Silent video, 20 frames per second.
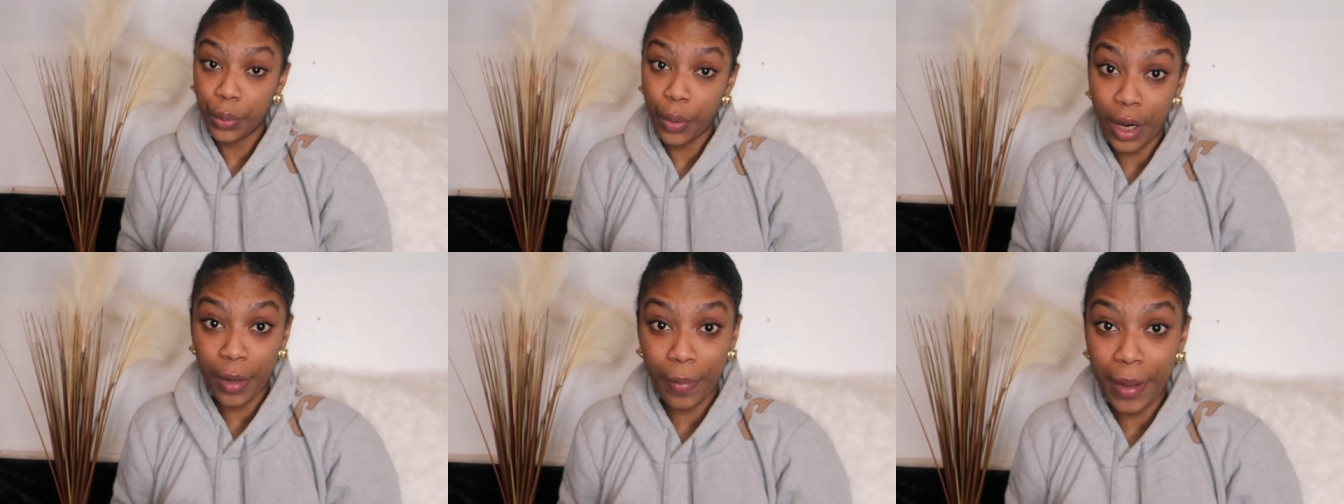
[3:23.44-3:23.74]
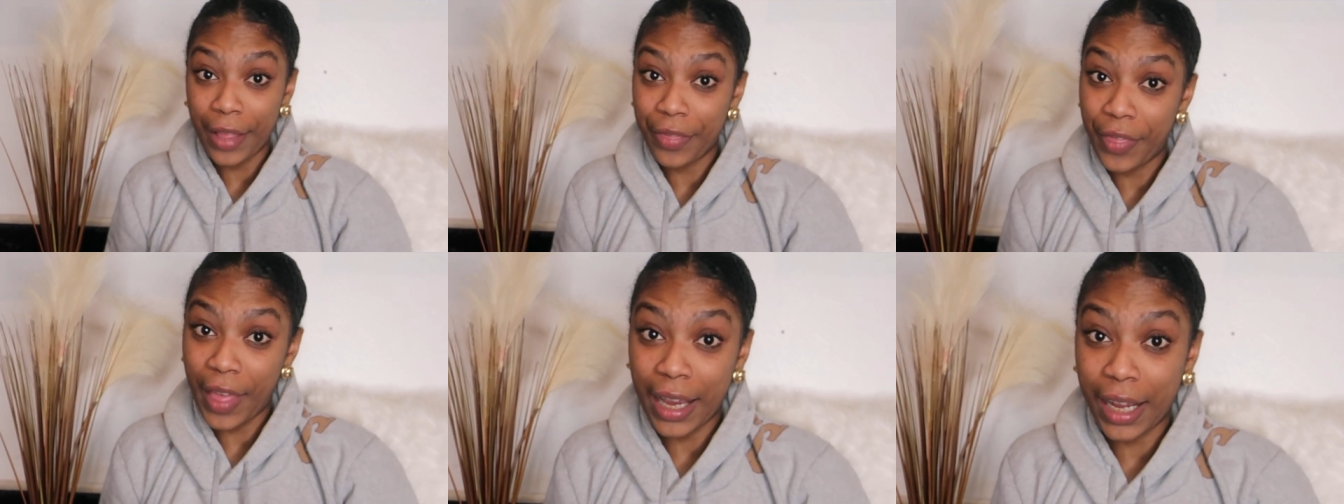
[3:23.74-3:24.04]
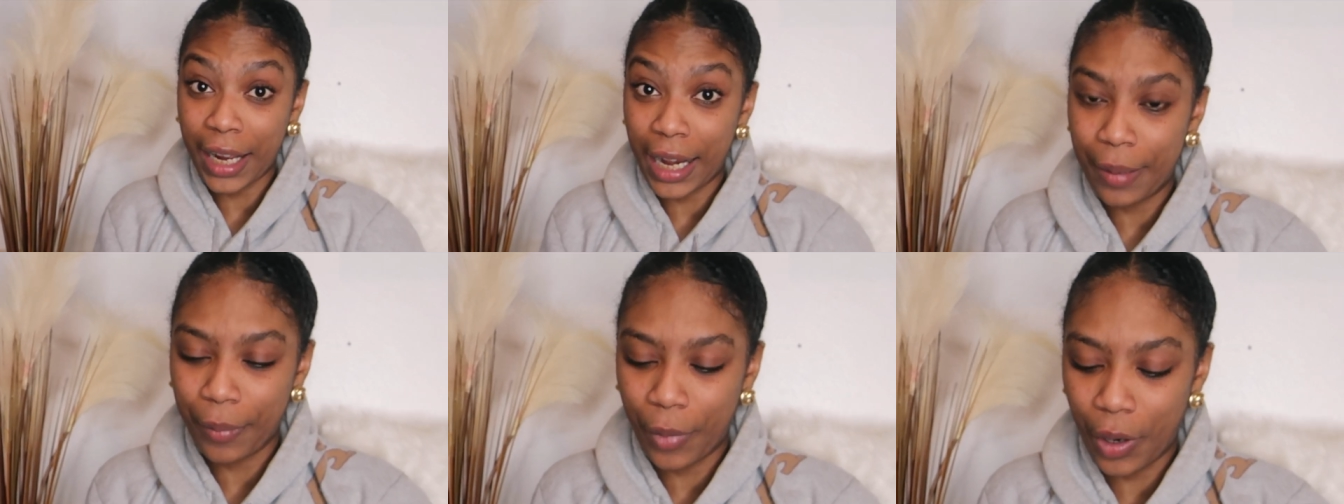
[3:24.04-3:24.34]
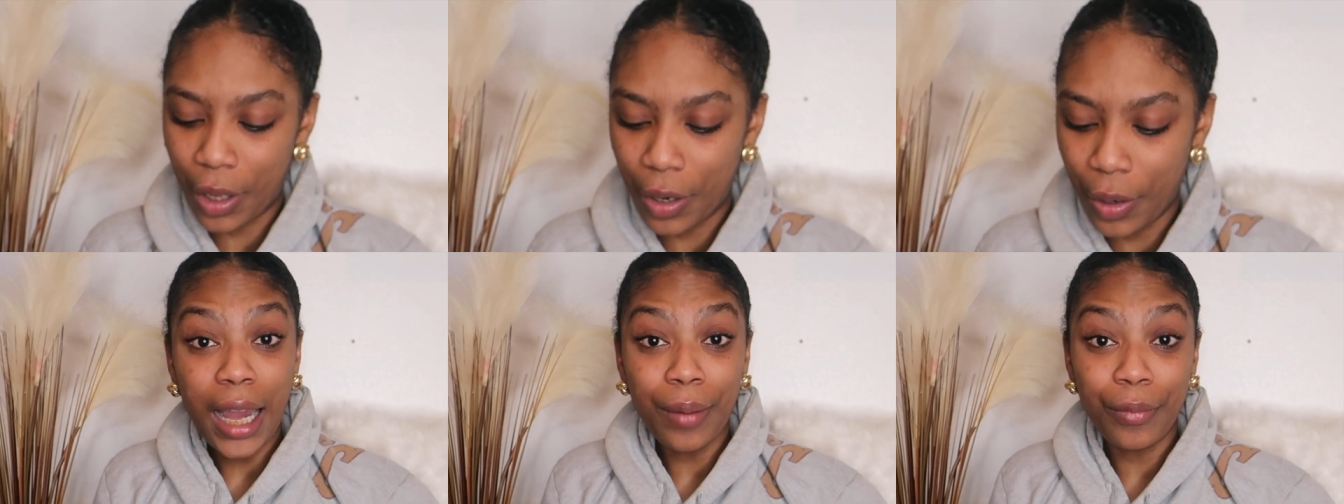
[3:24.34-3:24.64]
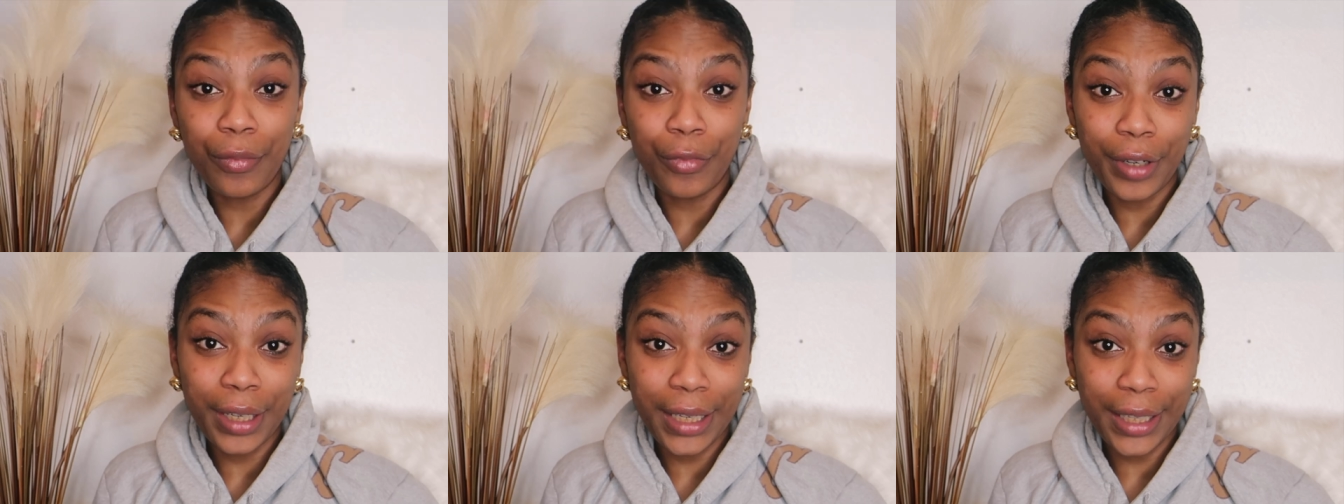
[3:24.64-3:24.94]
you worry about that, GLAMGLOW.
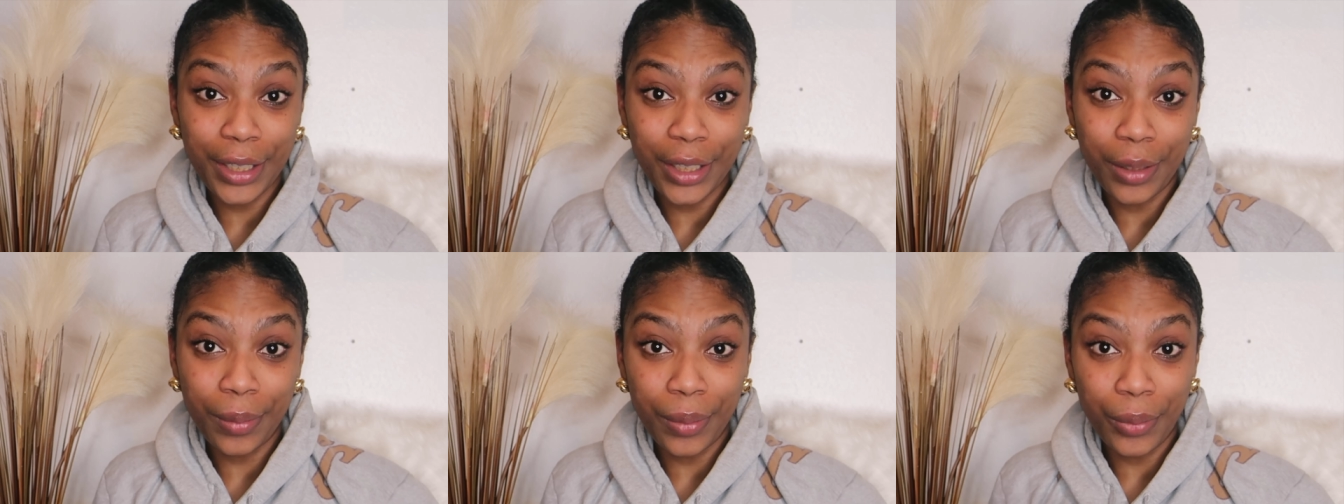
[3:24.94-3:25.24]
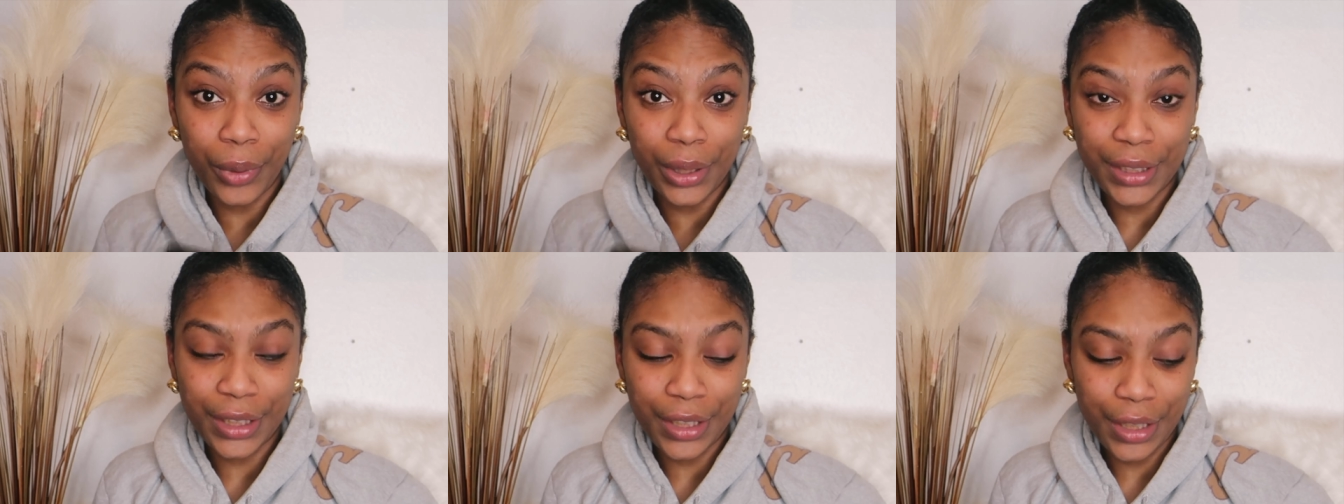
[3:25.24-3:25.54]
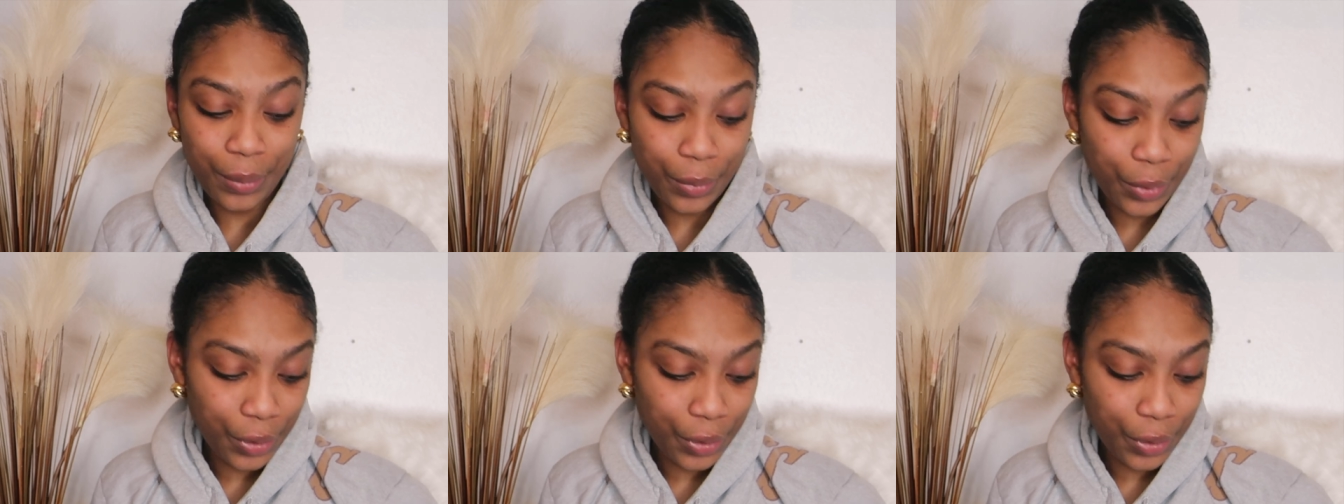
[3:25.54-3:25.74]
I'm really going to be watching the